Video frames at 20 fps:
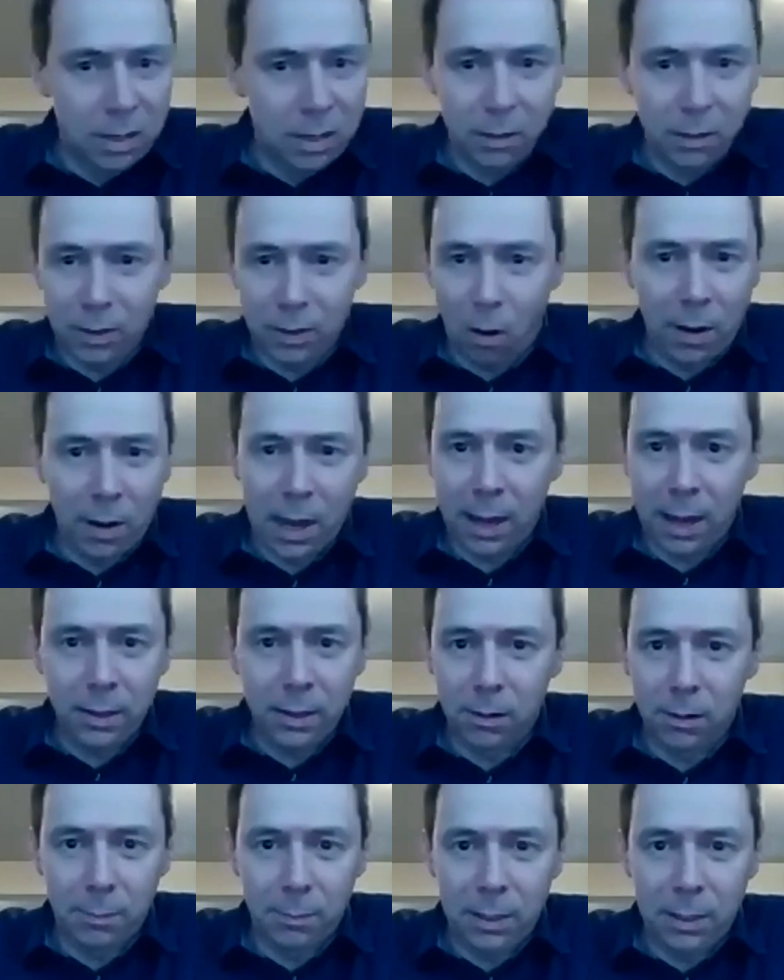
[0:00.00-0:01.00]
the IEA
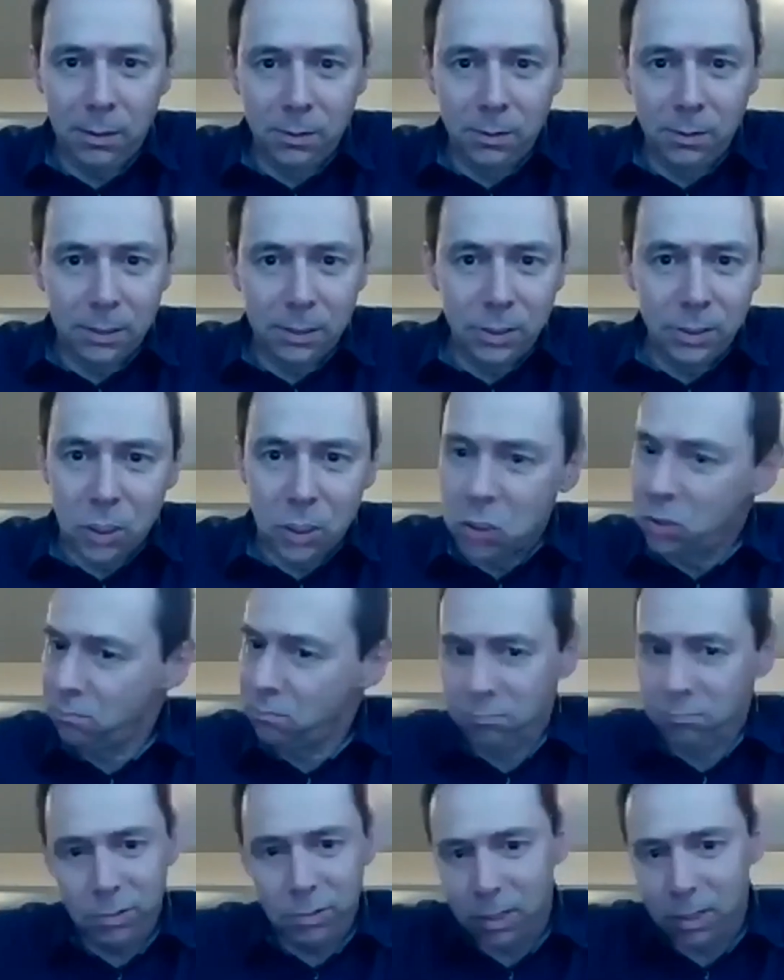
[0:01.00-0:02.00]
could have been using
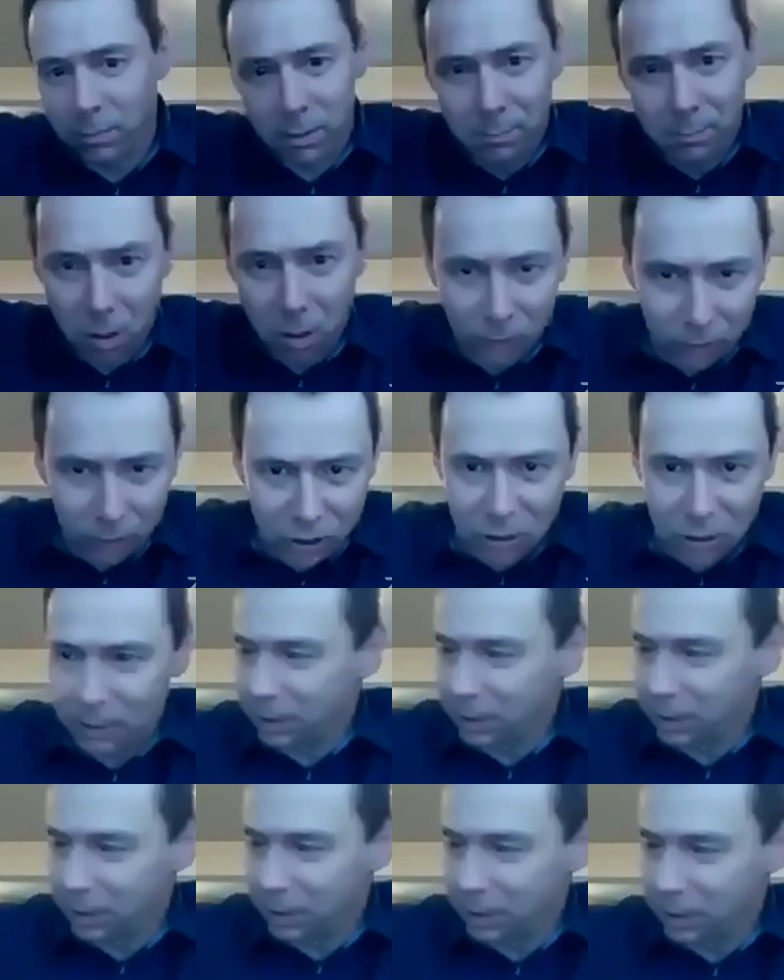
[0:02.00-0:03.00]
Zoom, you at the Marshall
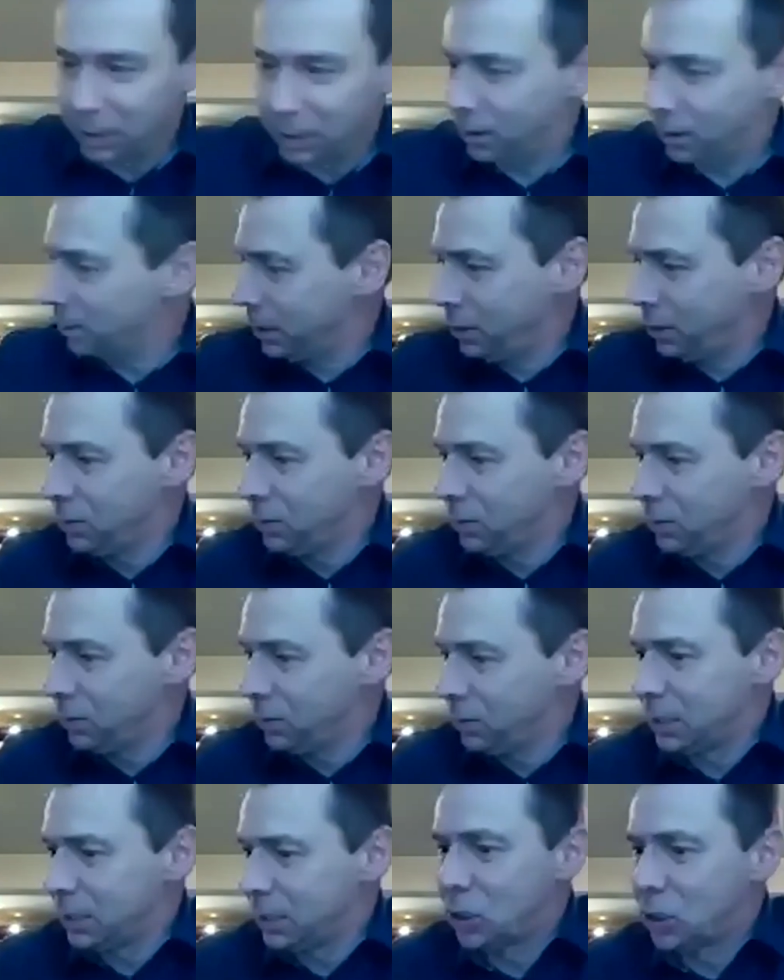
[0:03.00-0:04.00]
Society could have been using
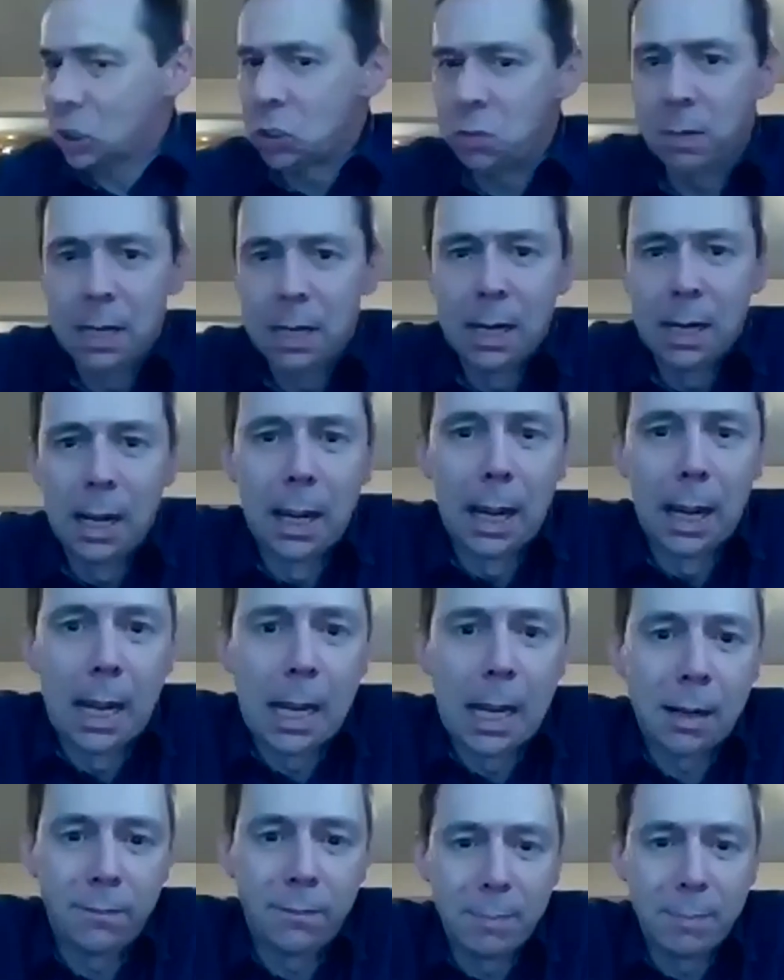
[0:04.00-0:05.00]
Zoom
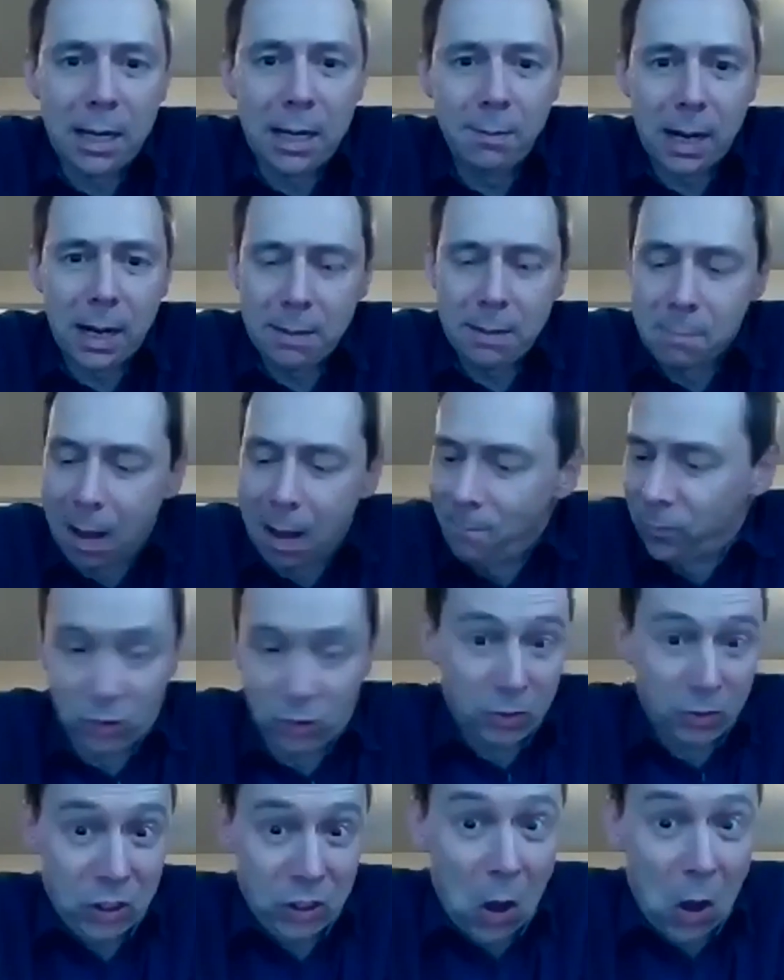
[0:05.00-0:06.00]
for many, many months, or
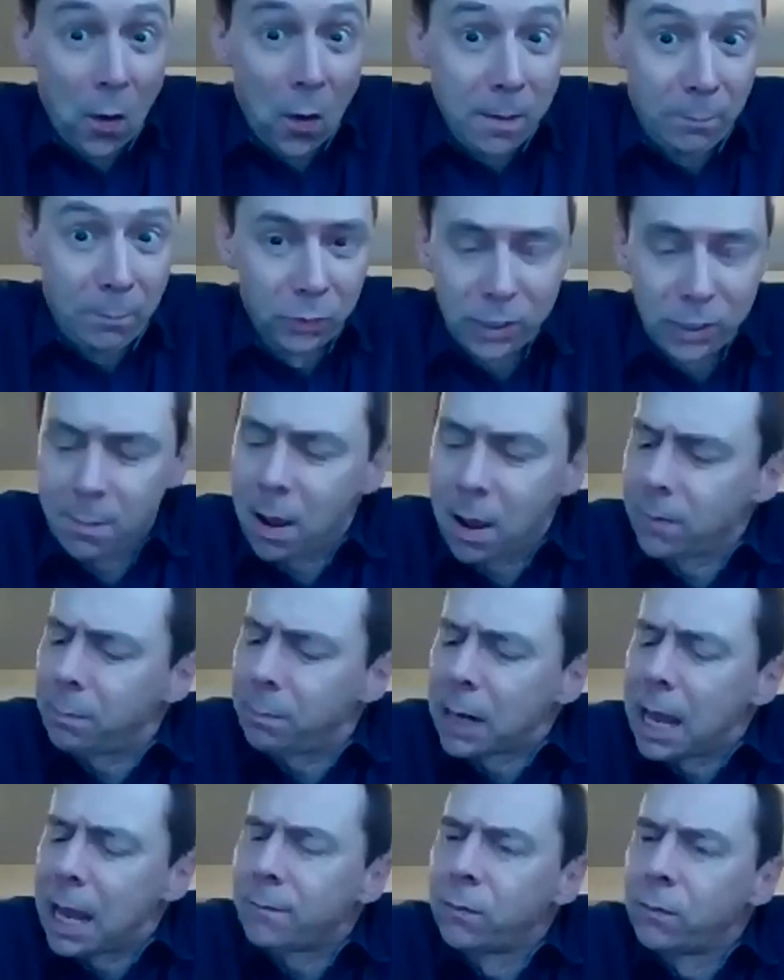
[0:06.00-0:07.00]
Skype or some other
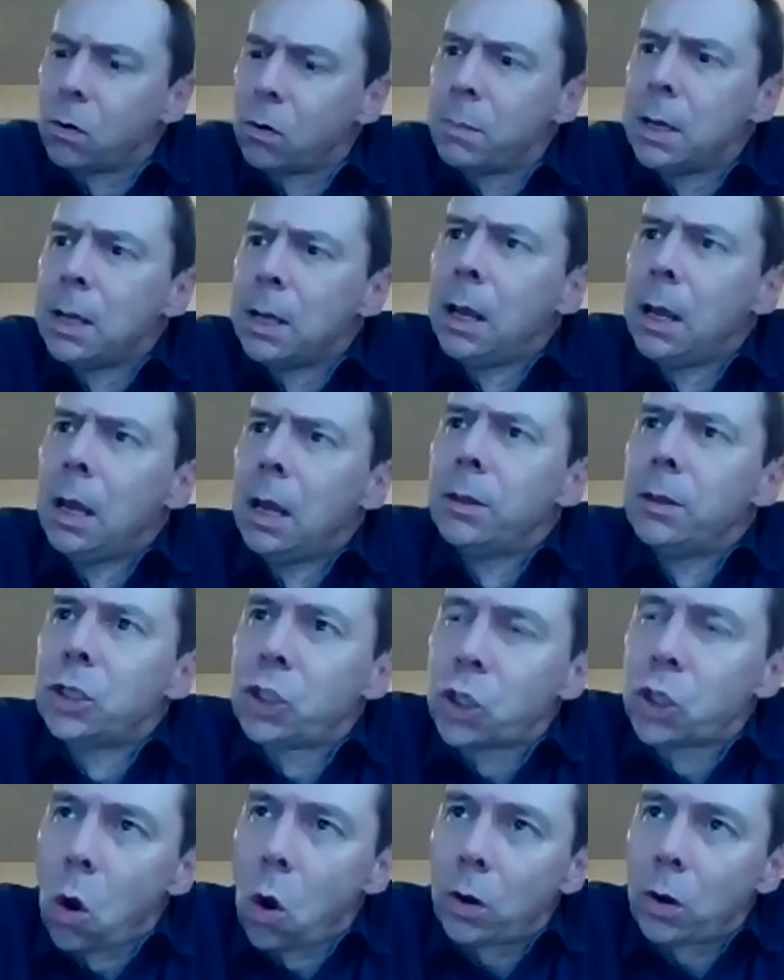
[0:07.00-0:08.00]
platform. The
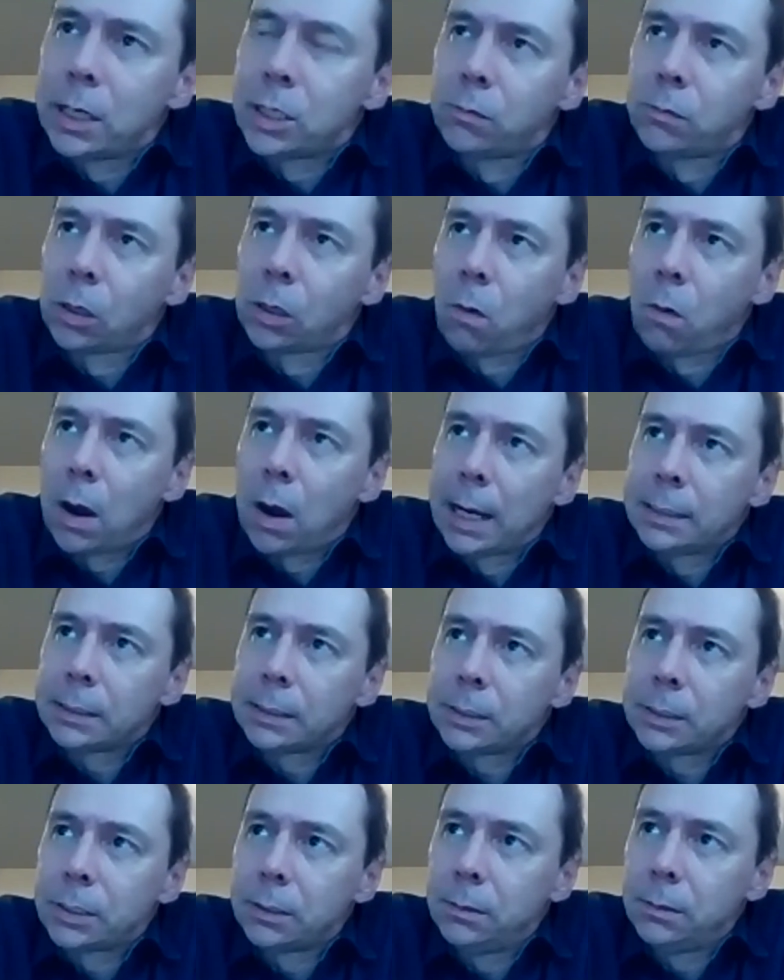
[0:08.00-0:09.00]
shock is required
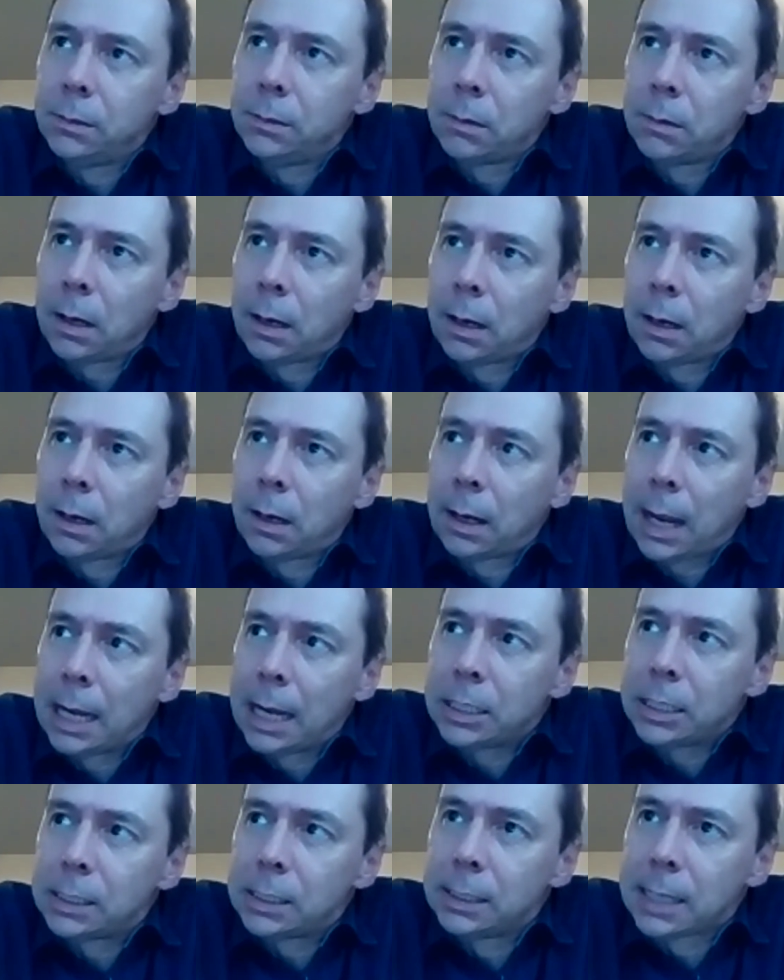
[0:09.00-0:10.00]
to
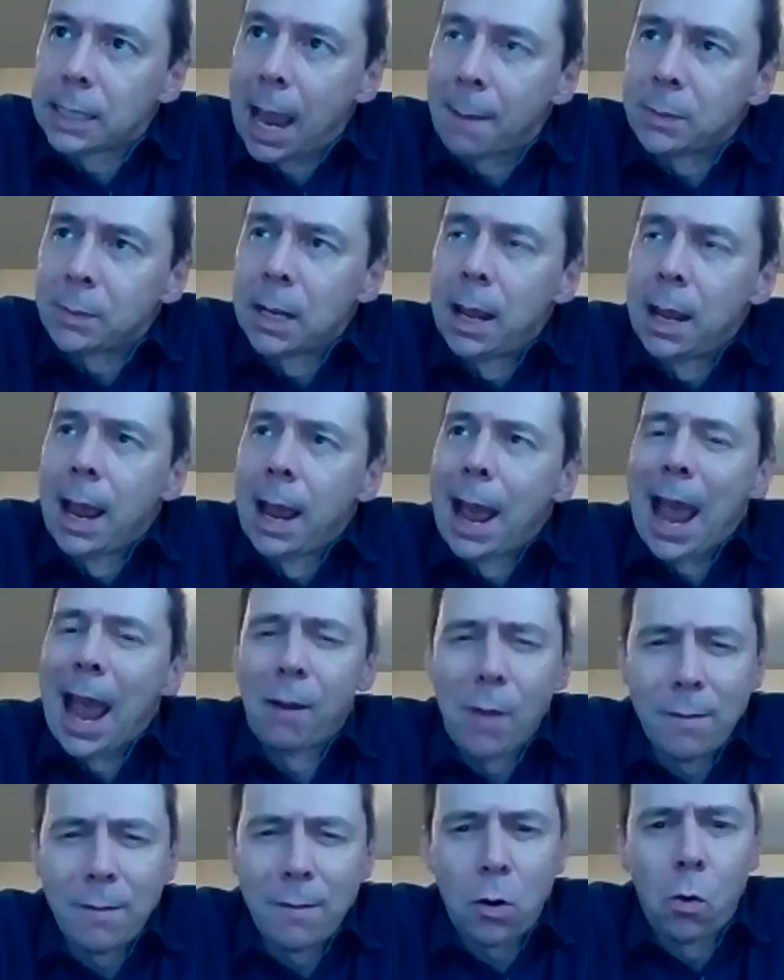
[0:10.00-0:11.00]
actually adapt.
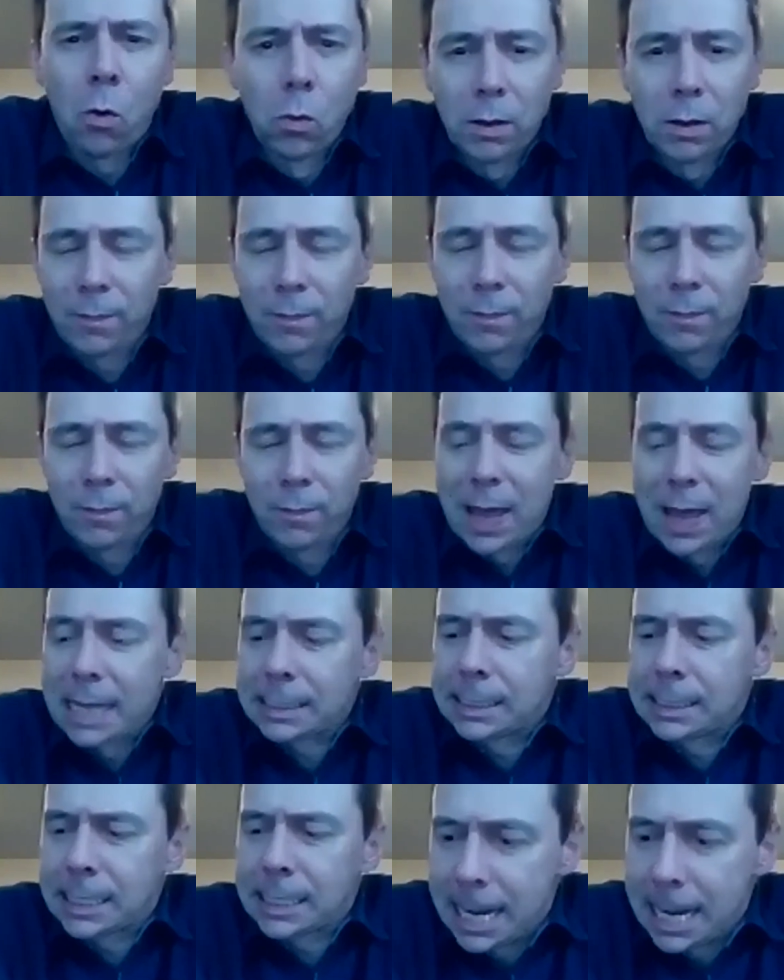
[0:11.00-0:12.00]
However, all of that
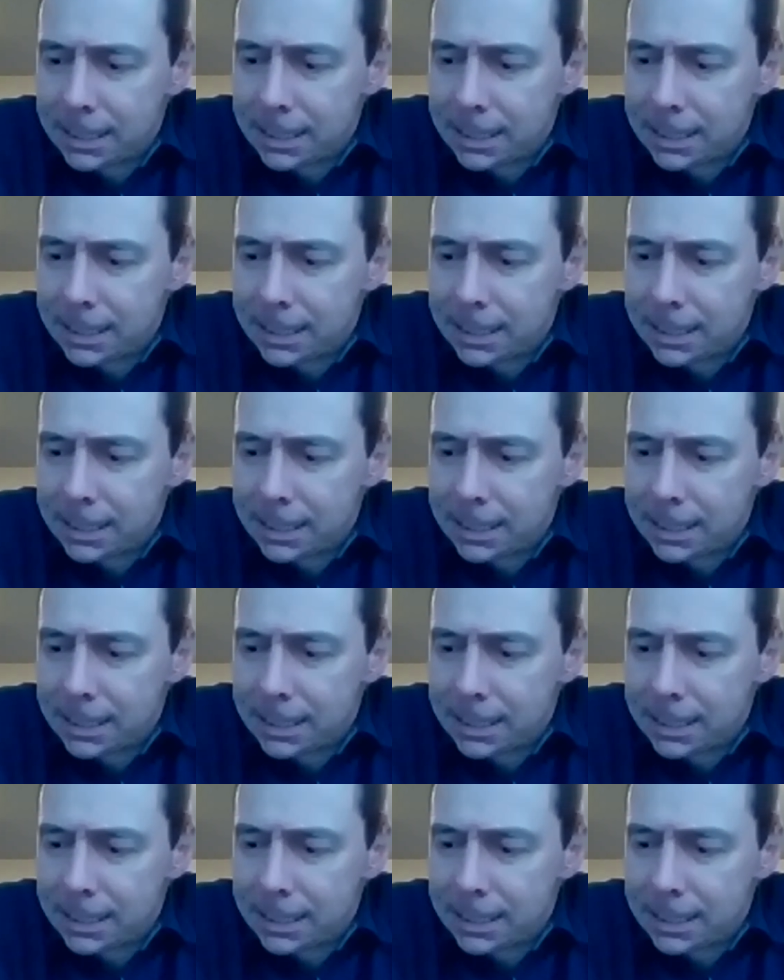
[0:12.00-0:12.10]
said,